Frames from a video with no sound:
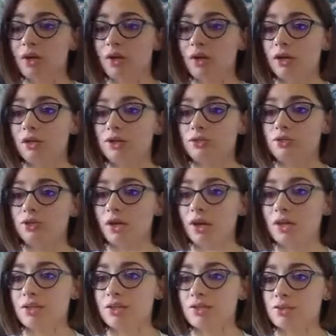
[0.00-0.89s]
Are you
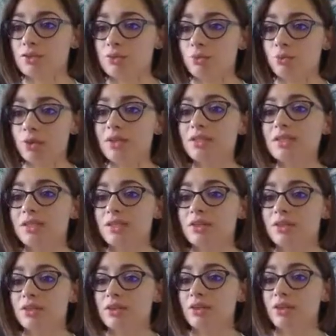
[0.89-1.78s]
trying to bring this
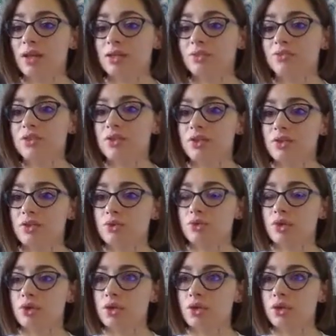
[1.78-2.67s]
into your life so that you
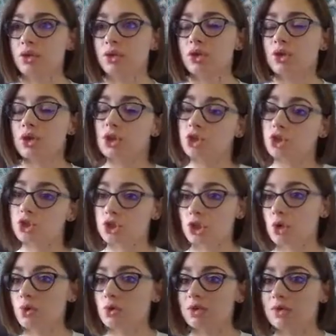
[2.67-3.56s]
can
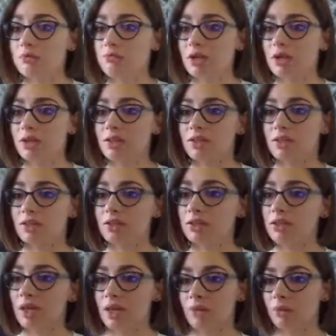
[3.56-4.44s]
show somebody that
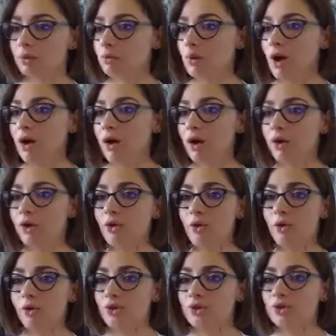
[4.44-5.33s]
they were wrong,
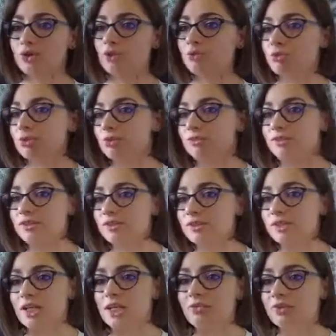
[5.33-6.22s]
or to prove to
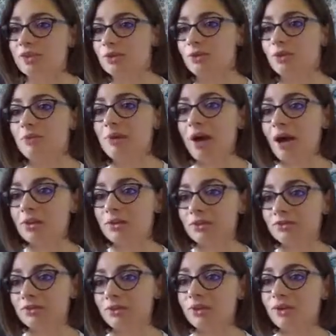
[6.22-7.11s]
yourself that you are
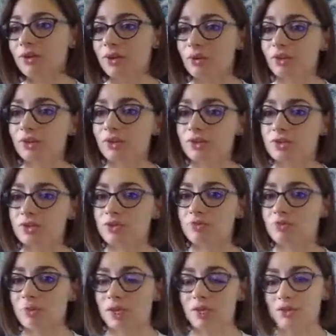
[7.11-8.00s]
powerful, or to
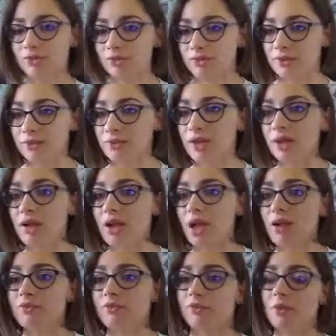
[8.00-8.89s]
make you feel good
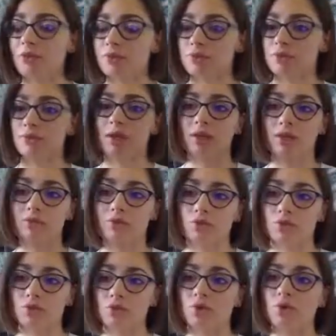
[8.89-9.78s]
enough, or to make you
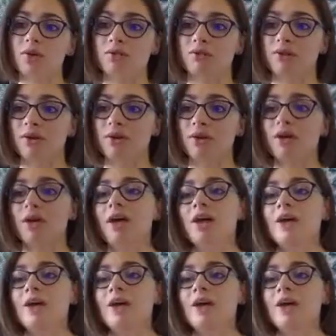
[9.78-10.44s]
feel joyful?